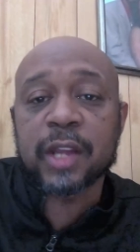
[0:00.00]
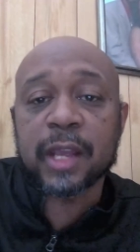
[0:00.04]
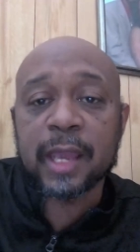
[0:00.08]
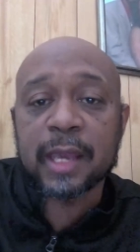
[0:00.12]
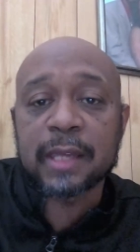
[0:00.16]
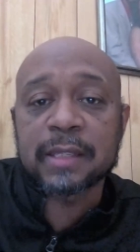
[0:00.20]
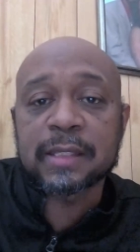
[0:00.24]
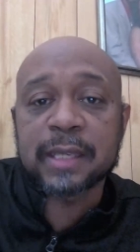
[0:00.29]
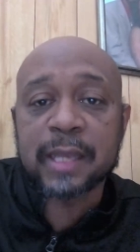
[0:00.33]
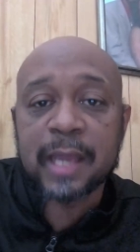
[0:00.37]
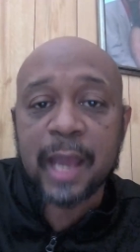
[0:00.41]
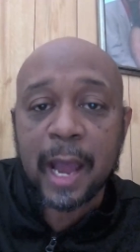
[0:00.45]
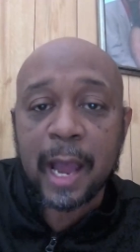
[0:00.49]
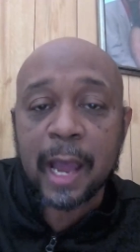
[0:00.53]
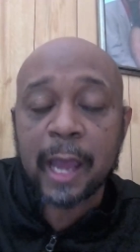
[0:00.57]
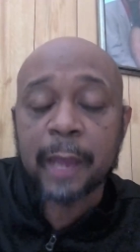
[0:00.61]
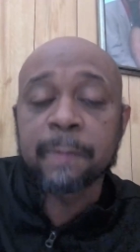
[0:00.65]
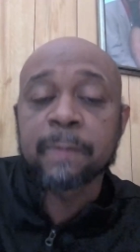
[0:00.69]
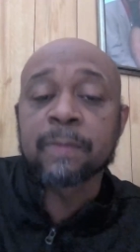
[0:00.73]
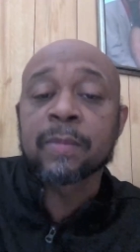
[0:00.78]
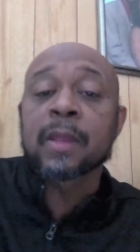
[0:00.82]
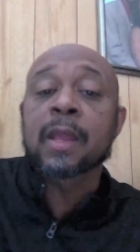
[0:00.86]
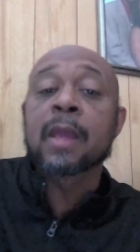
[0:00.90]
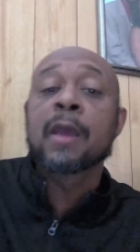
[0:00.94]
against
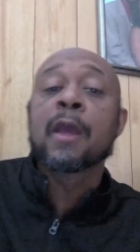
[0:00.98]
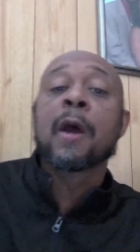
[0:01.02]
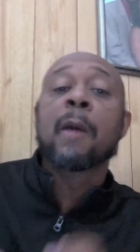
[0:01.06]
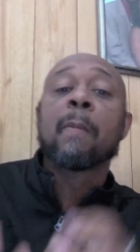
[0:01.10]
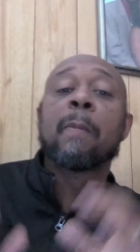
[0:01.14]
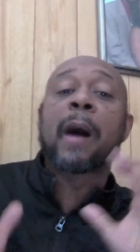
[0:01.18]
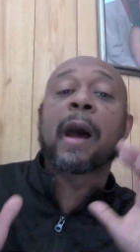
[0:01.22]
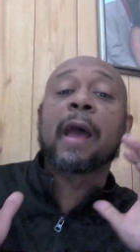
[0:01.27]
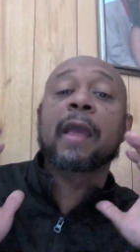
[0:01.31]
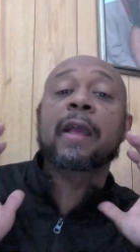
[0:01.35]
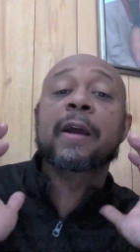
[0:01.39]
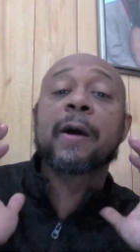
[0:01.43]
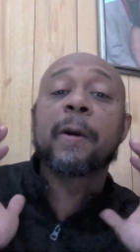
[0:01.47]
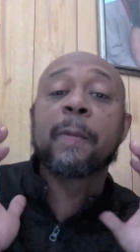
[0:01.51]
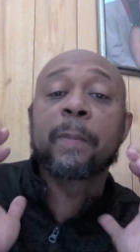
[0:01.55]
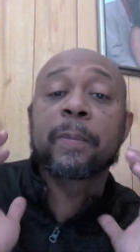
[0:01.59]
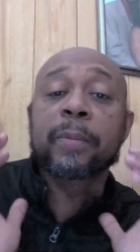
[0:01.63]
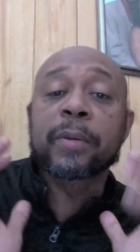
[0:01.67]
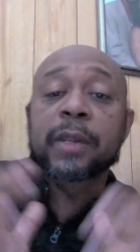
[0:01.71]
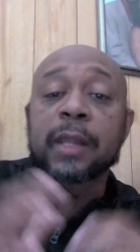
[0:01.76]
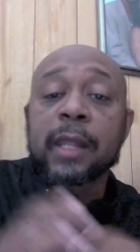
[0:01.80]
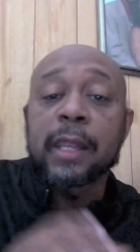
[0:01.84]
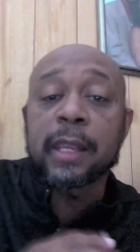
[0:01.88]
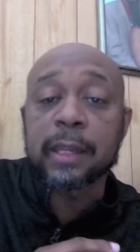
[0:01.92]
God by
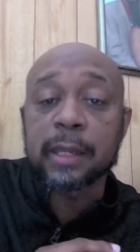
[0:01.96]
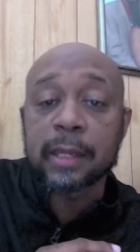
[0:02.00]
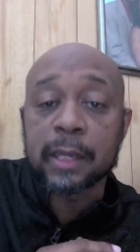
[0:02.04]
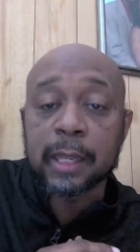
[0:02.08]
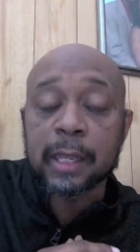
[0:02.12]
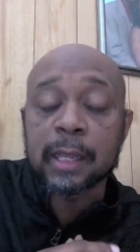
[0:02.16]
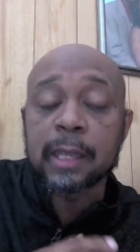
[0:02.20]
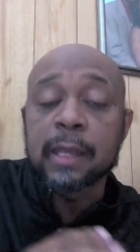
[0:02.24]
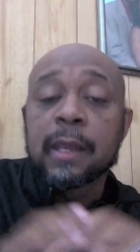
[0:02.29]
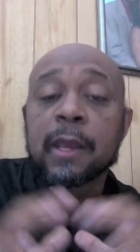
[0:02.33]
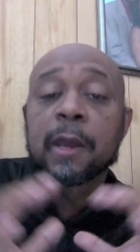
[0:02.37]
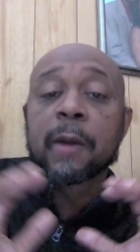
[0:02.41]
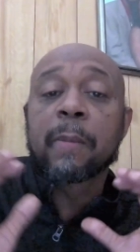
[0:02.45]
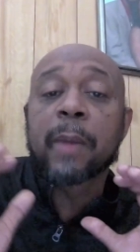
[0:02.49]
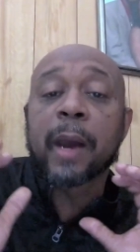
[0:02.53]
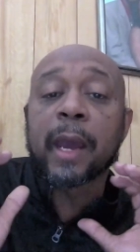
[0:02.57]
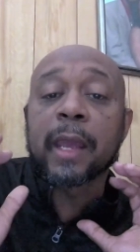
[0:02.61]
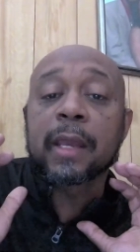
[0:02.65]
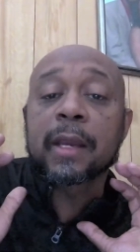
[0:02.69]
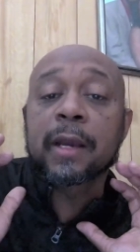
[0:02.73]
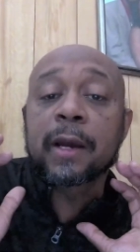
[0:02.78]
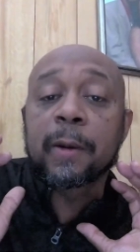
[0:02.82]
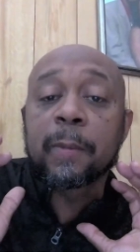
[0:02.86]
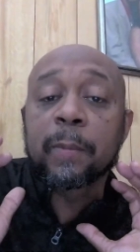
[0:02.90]
completely,
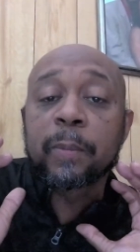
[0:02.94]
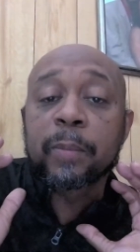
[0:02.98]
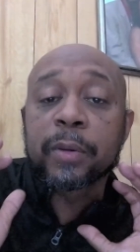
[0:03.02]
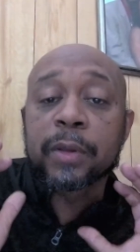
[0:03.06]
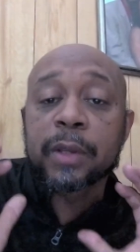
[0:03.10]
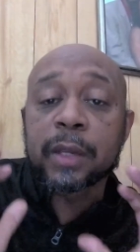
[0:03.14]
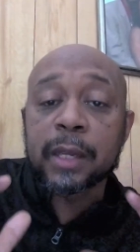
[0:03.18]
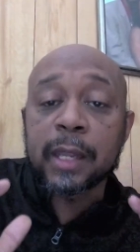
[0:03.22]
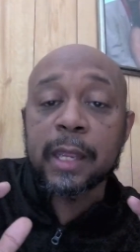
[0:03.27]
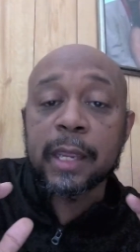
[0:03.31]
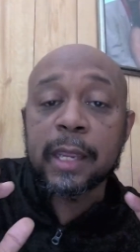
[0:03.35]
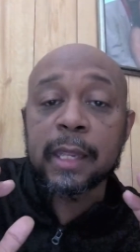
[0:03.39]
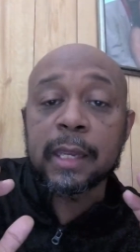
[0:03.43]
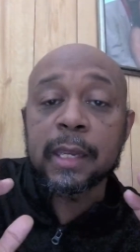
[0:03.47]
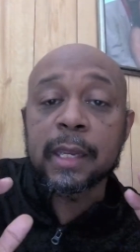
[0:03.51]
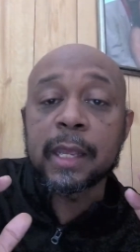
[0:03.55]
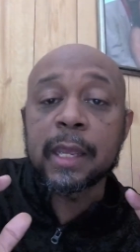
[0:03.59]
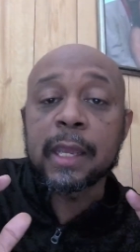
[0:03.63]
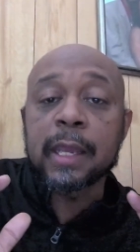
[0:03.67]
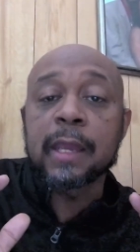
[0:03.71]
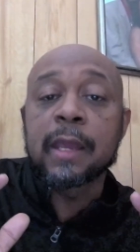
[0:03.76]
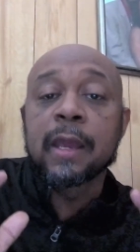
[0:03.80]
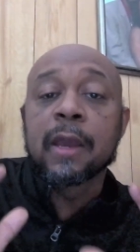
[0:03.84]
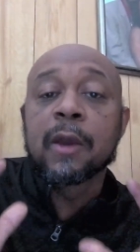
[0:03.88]
by
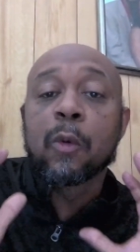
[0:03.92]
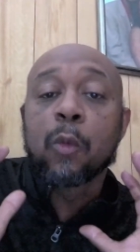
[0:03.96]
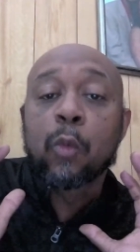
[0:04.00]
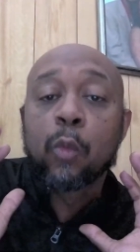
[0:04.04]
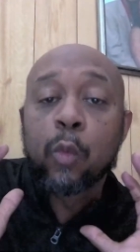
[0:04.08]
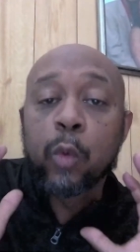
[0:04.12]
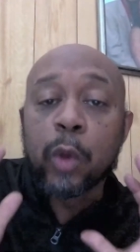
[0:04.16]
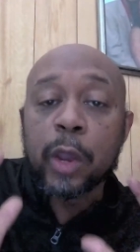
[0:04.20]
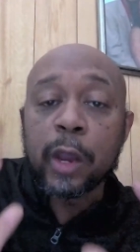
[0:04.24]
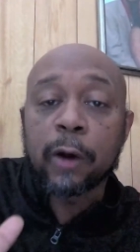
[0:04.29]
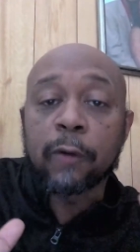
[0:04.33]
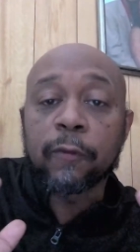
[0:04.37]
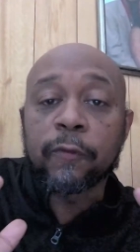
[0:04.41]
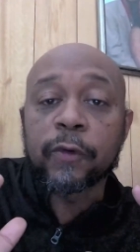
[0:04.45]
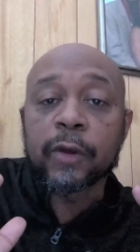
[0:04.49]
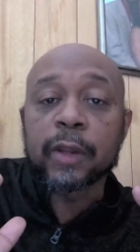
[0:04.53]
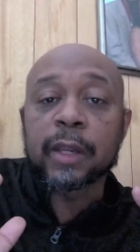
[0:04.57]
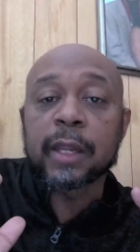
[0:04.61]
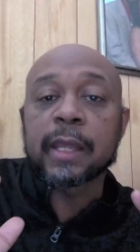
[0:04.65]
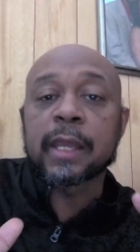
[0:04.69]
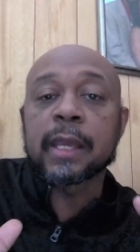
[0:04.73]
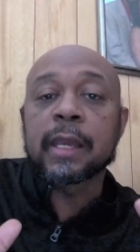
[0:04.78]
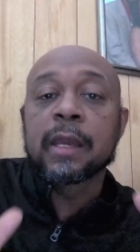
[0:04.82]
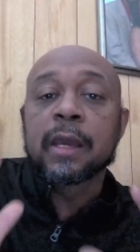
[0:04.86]
completely
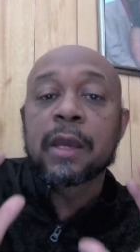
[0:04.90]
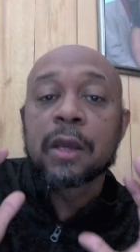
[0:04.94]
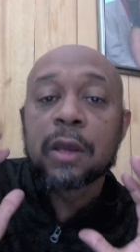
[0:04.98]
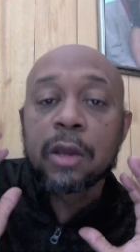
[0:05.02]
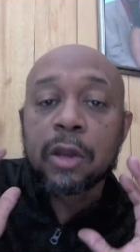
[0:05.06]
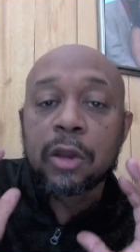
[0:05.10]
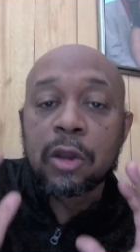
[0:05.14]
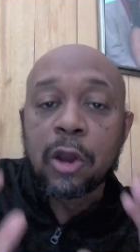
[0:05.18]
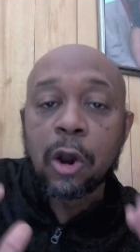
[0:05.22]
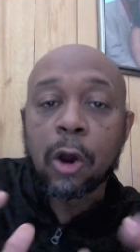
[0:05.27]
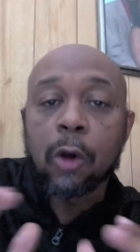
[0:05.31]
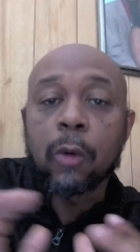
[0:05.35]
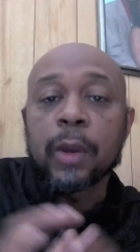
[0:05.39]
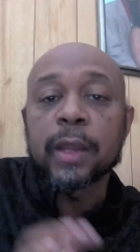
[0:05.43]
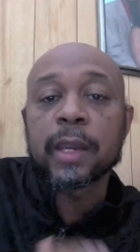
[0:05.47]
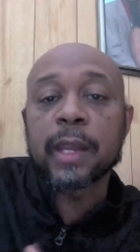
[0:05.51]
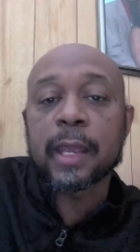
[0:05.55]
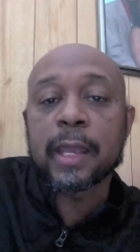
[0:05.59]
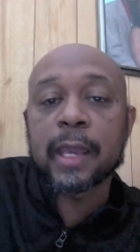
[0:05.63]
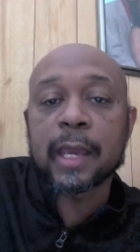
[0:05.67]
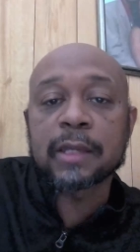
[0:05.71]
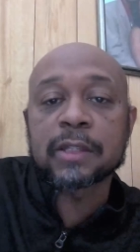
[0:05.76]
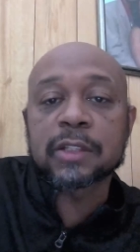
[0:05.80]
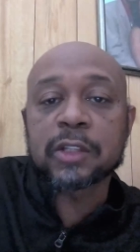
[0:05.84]
willfully going
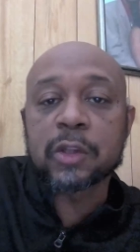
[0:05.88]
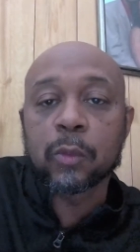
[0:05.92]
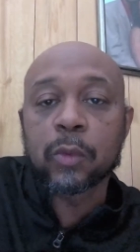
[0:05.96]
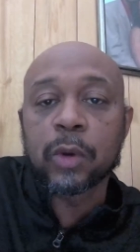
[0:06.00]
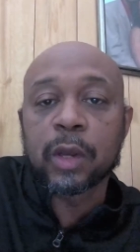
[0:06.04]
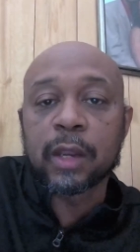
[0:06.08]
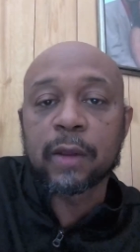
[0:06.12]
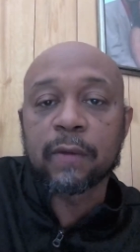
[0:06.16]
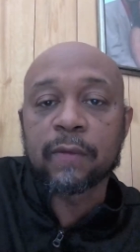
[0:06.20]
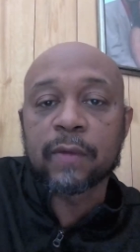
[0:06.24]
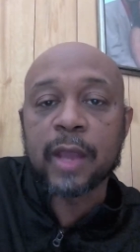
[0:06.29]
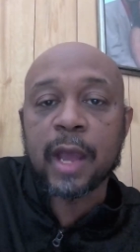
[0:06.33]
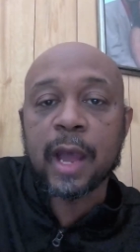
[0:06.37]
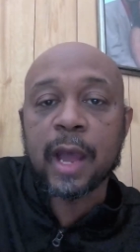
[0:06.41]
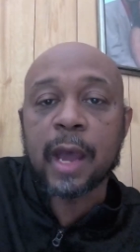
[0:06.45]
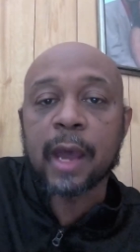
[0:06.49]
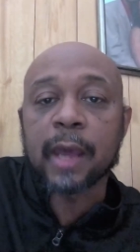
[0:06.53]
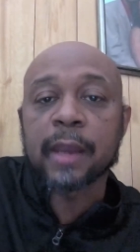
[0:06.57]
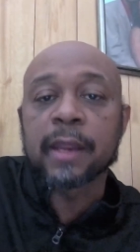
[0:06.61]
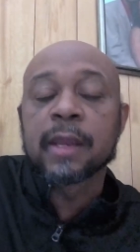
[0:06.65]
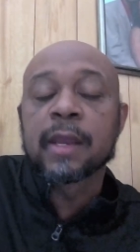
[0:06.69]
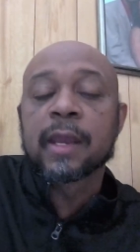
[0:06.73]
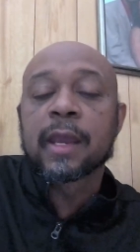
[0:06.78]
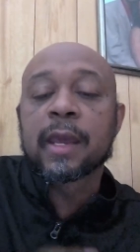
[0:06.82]
against the will of
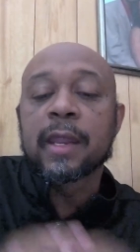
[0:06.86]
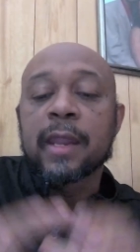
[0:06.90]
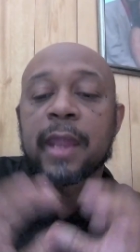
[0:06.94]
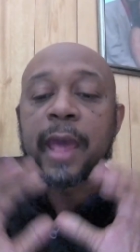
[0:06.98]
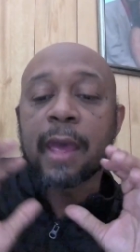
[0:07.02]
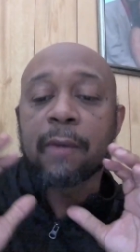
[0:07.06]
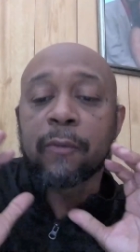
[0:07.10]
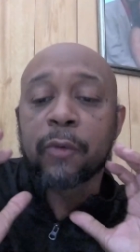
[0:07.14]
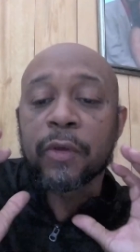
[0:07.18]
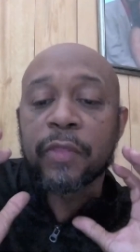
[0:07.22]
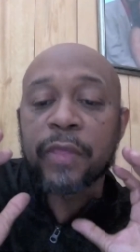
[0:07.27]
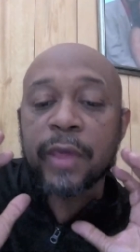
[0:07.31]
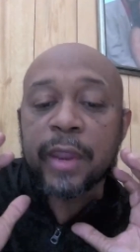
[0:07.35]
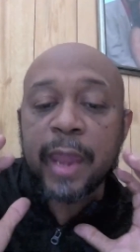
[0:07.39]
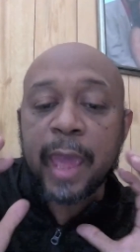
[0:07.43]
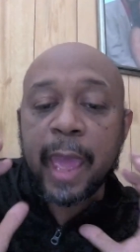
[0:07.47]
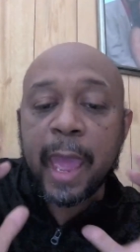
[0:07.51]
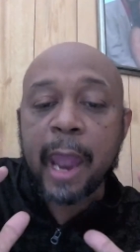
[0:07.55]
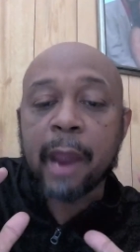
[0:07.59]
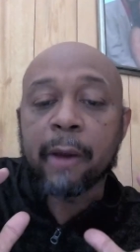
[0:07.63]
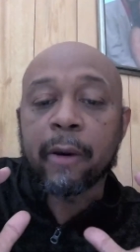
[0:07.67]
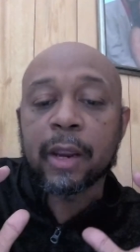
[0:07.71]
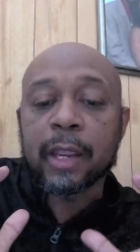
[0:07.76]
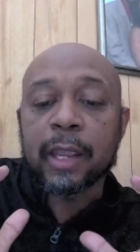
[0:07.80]
God and with an
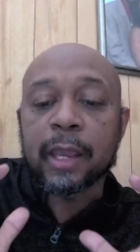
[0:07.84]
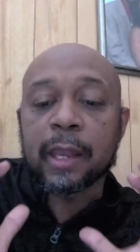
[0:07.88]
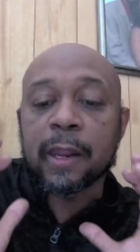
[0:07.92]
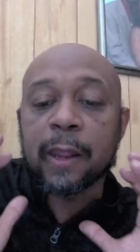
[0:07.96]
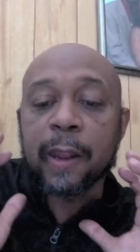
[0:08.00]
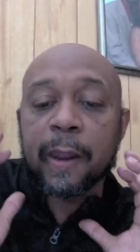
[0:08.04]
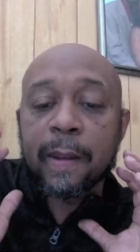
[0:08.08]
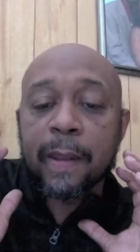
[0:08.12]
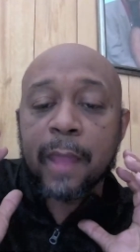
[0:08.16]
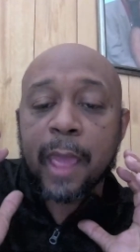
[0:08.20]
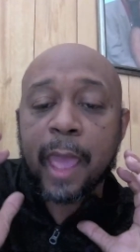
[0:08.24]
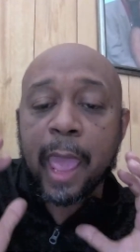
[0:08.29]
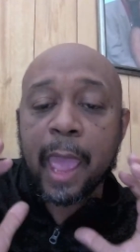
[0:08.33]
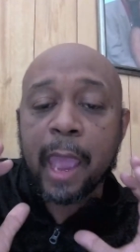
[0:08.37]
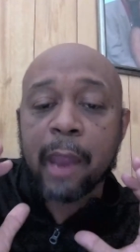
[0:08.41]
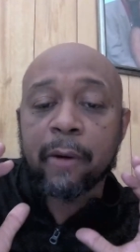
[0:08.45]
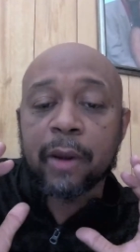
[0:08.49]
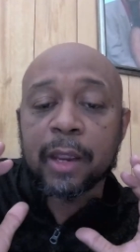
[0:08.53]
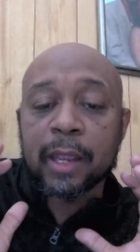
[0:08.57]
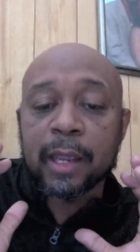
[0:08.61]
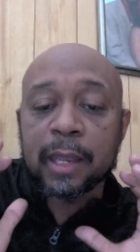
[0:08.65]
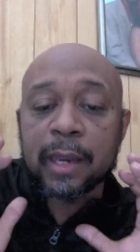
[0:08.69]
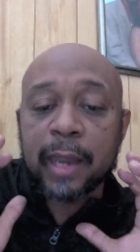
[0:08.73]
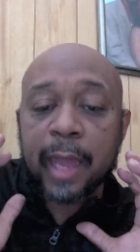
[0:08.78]
arrogant and
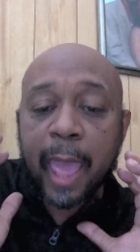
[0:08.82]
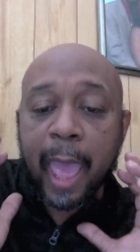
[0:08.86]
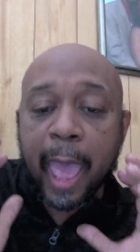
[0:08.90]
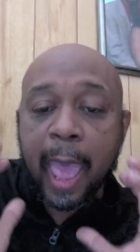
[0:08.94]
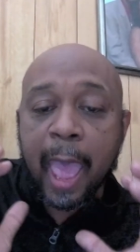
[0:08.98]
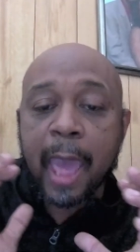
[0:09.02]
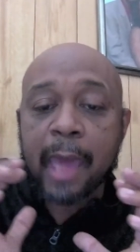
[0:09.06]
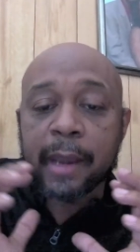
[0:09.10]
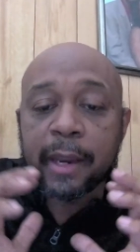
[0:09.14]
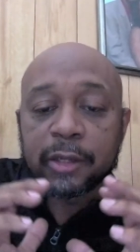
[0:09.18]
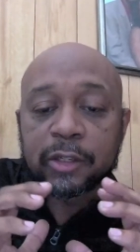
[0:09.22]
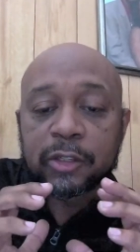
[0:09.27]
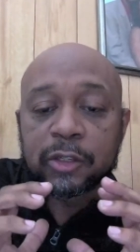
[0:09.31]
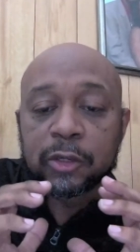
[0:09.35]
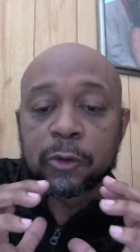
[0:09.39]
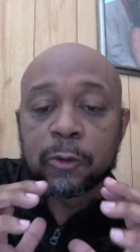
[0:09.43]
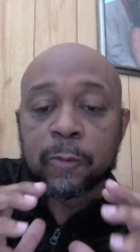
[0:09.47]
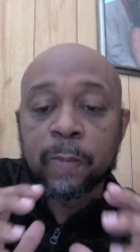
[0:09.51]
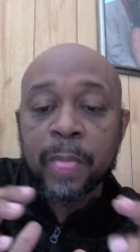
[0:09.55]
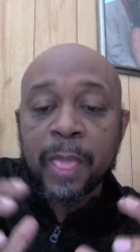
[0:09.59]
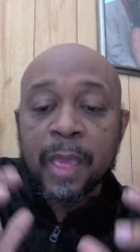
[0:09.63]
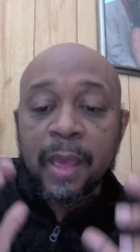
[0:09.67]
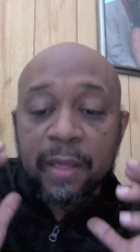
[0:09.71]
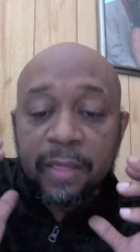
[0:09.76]
arrogant attitude.